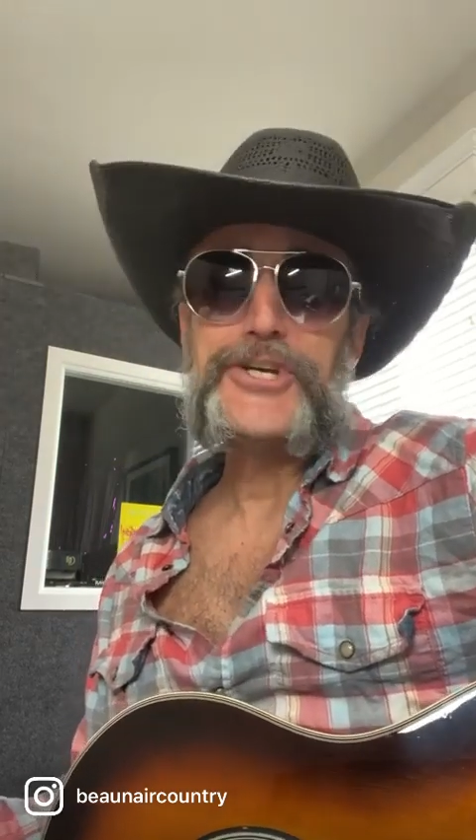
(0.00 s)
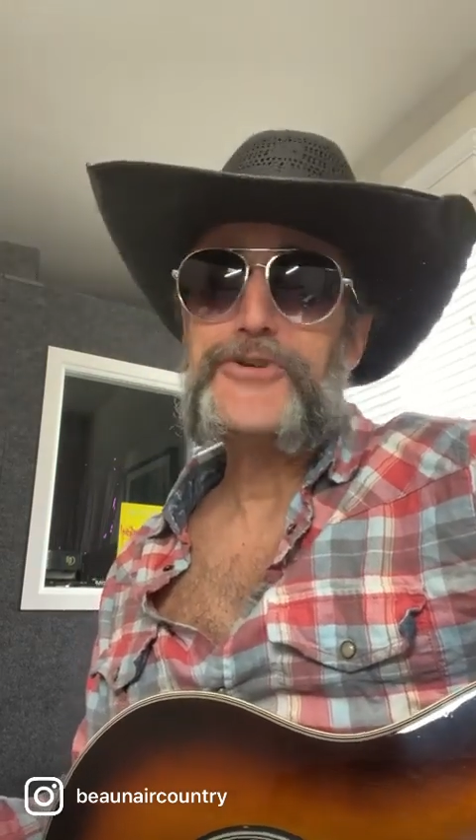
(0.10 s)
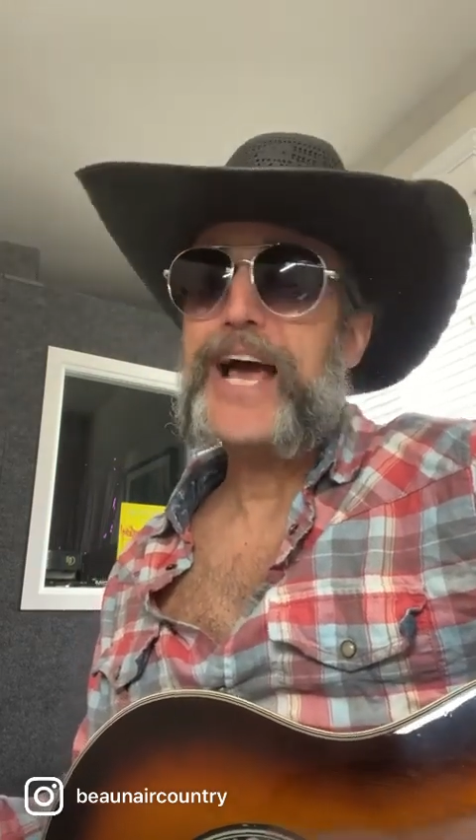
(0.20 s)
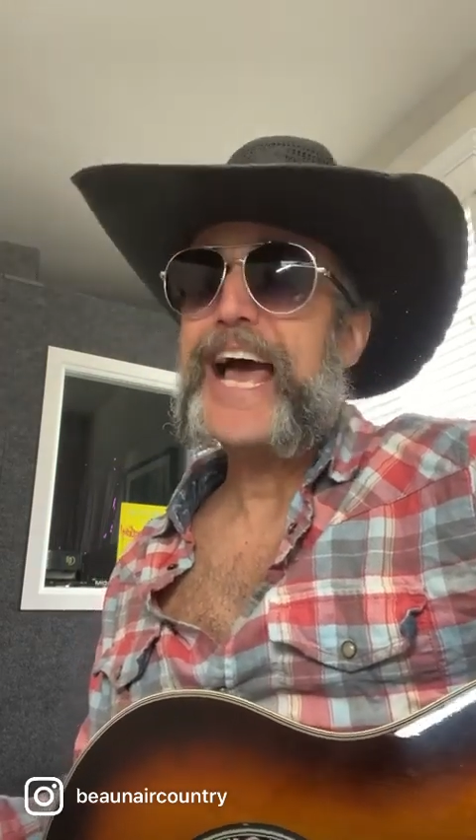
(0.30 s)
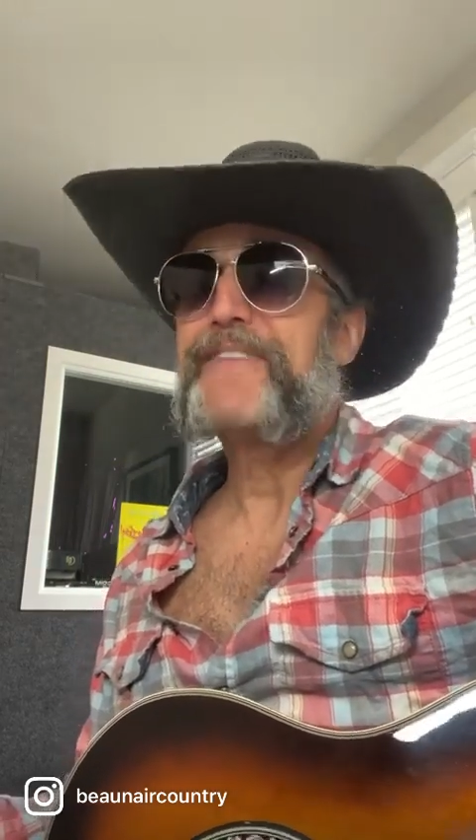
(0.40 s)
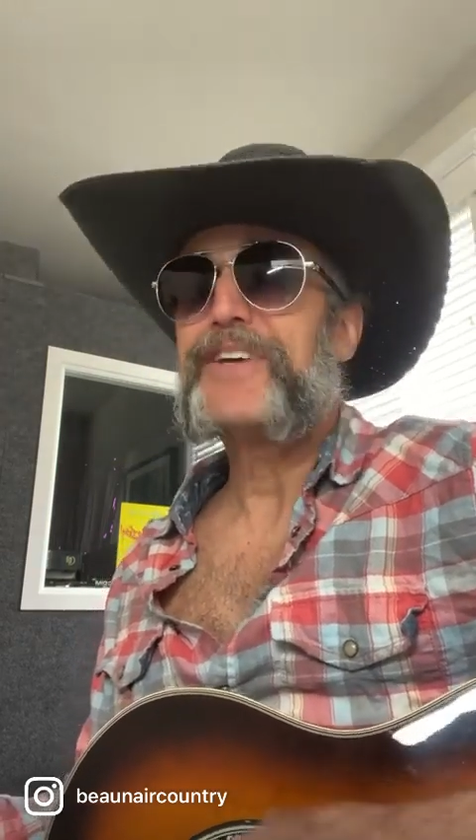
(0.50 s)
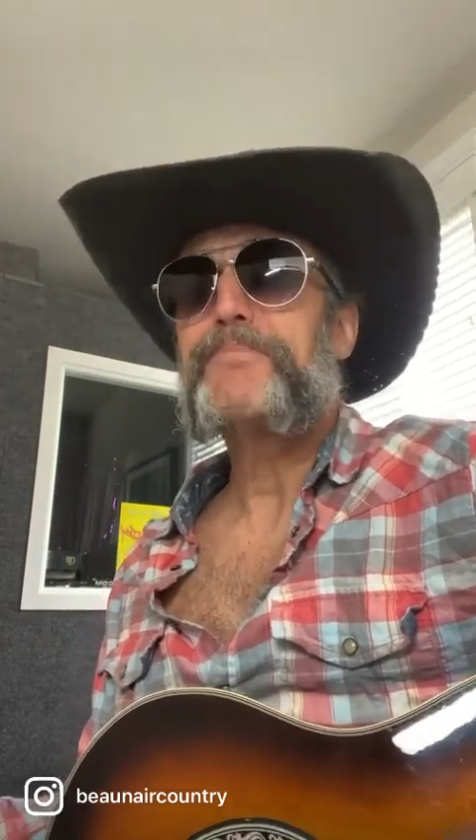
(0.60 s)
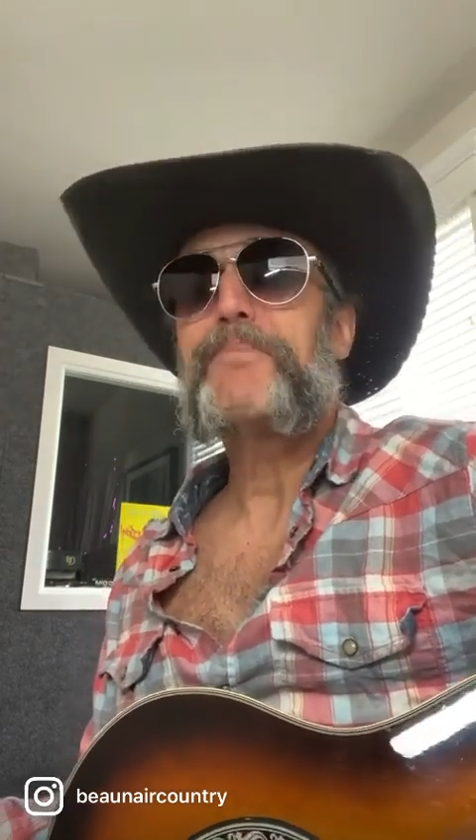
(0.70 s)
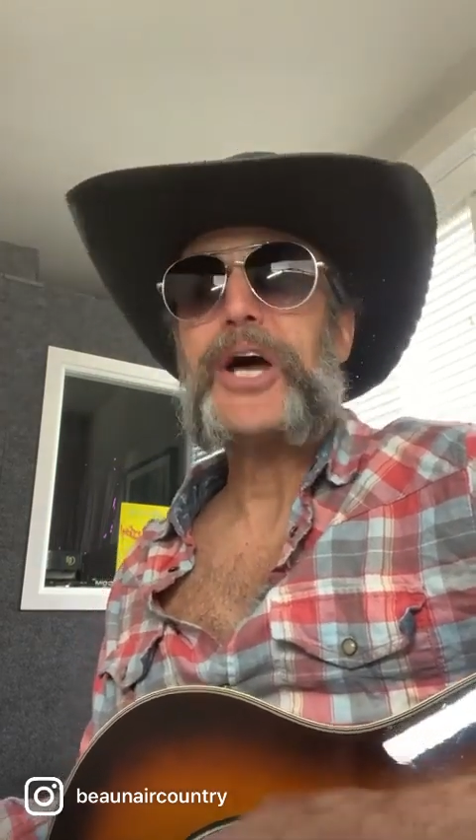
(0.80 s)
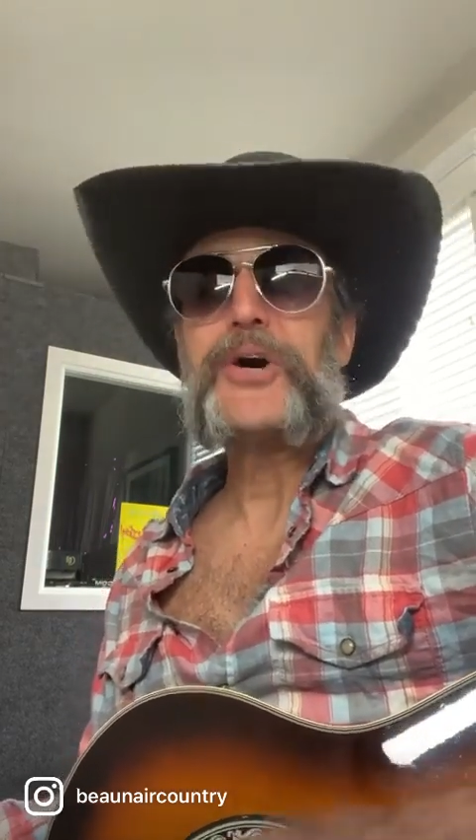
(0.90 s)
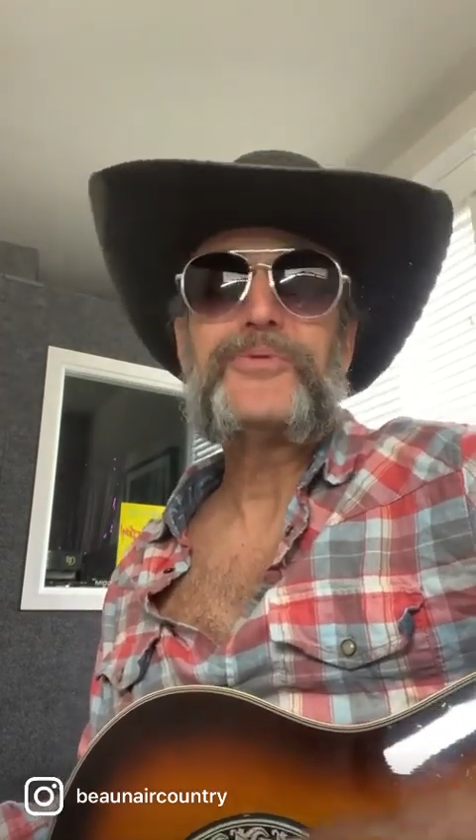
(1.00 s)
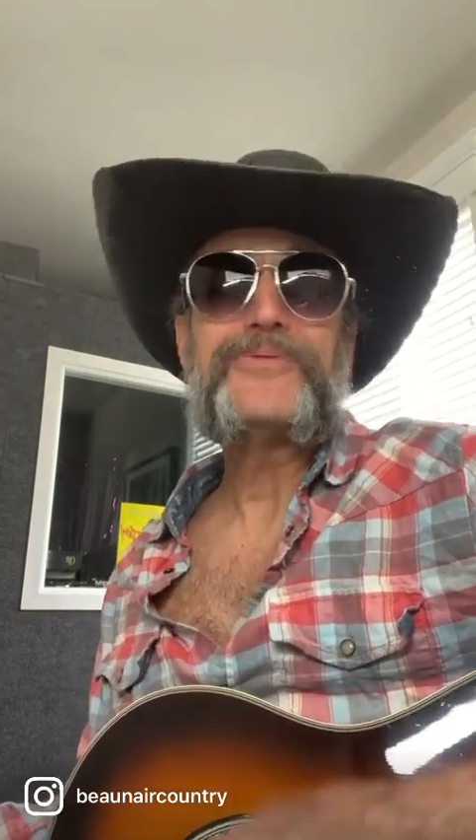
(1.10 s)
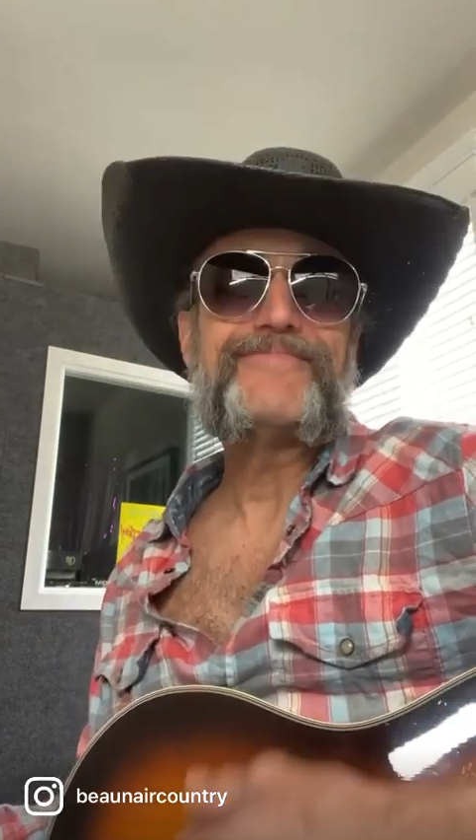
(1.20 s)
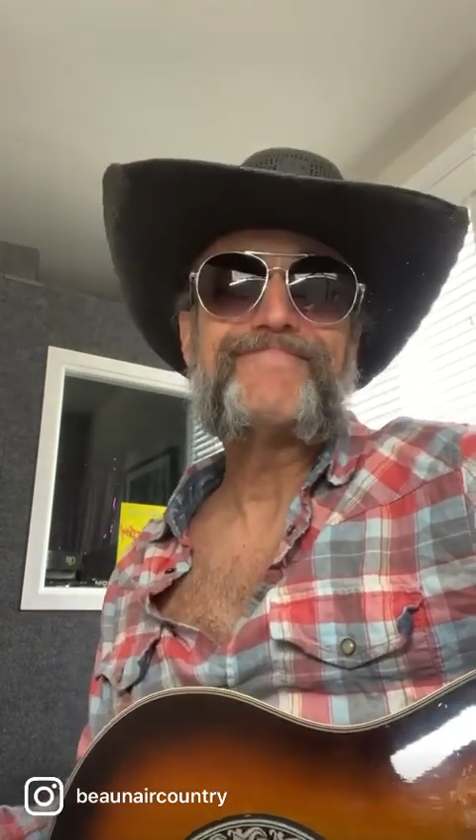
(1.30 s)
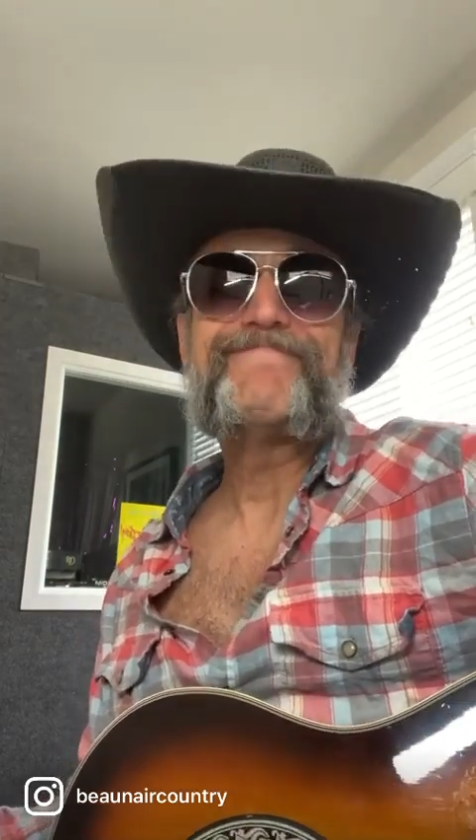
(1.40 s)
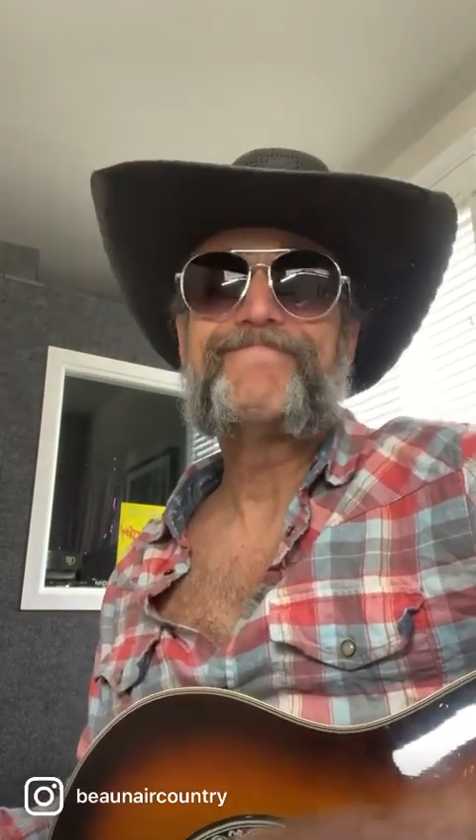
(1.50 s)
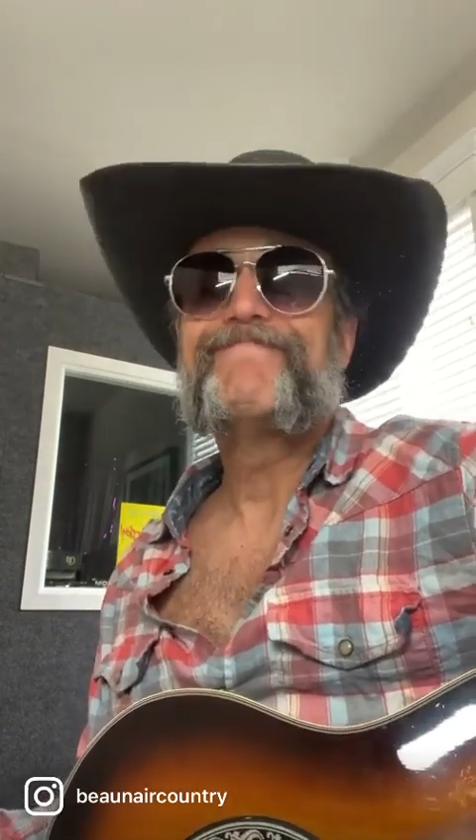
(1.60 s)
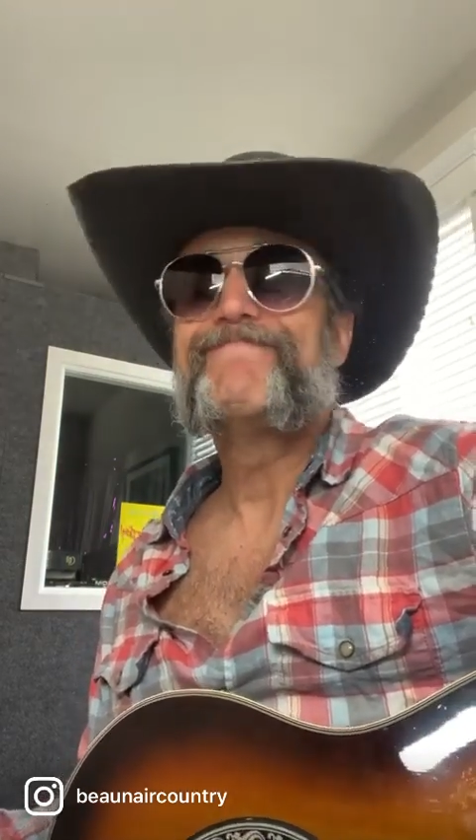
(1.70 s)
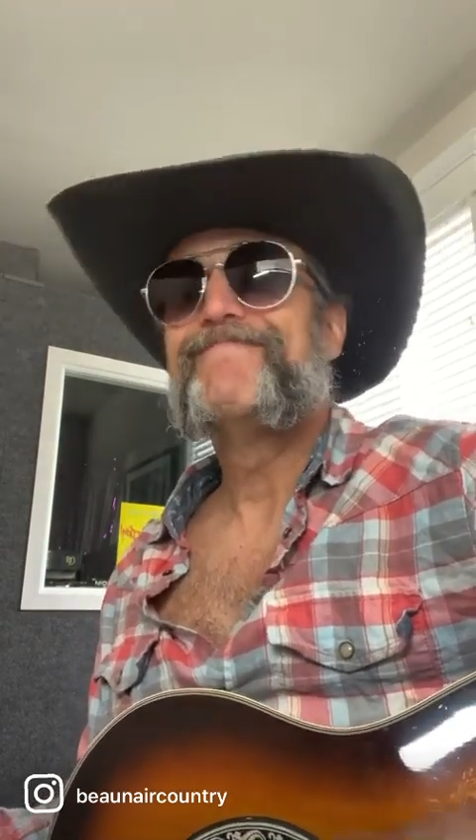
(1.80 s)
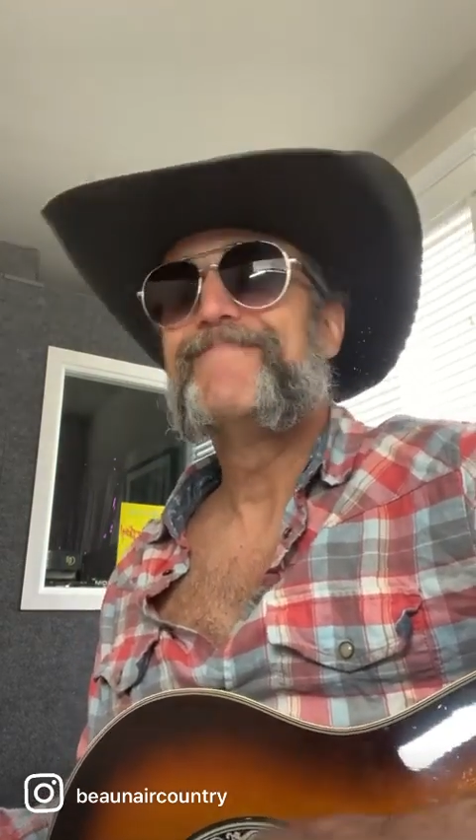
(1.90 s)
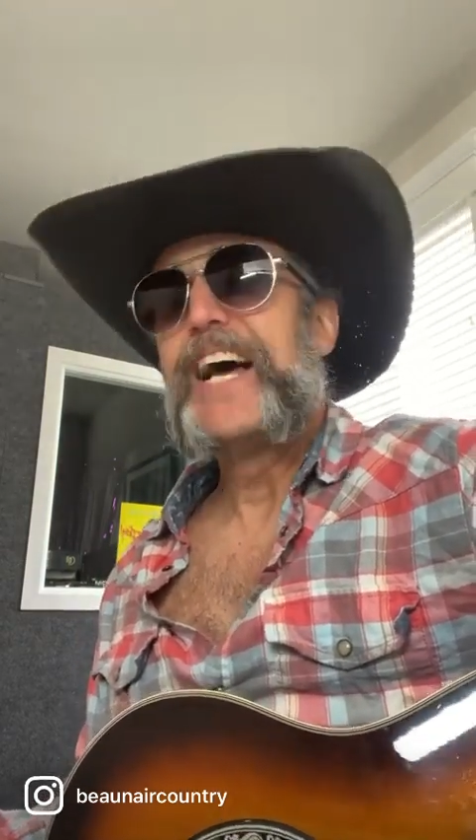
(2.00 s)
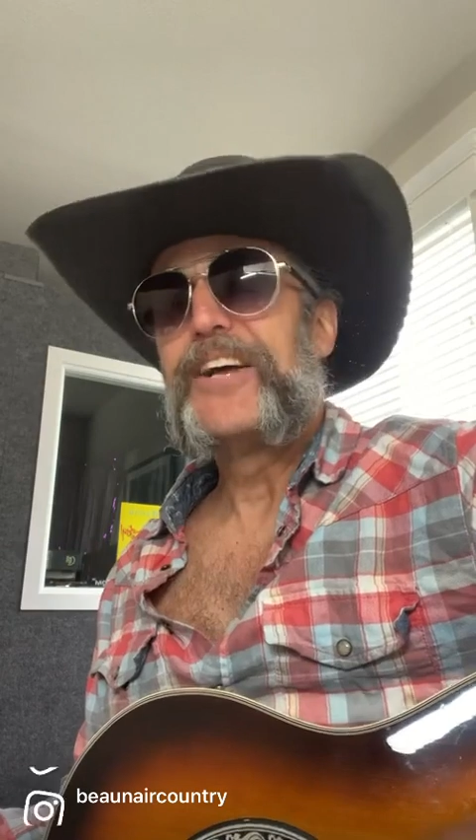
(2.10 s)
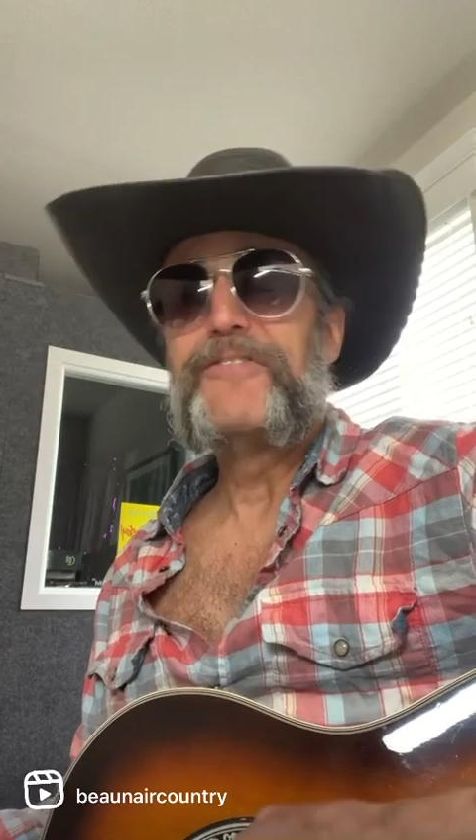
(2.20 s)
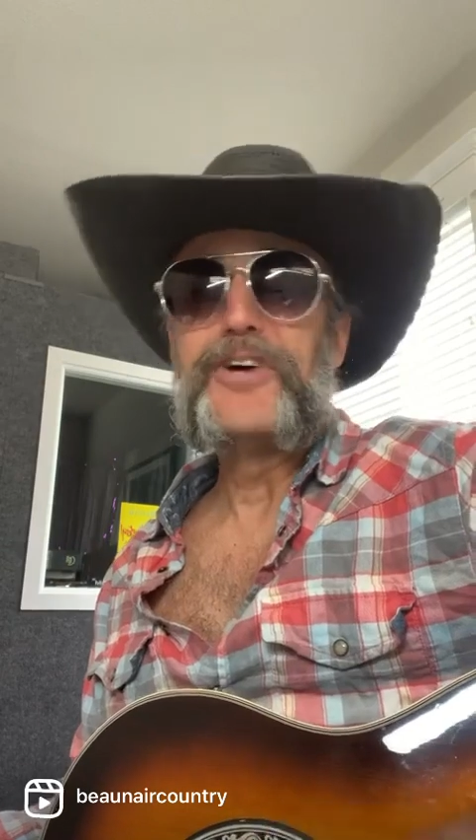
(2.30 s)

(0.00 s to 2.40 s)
you haven't blown the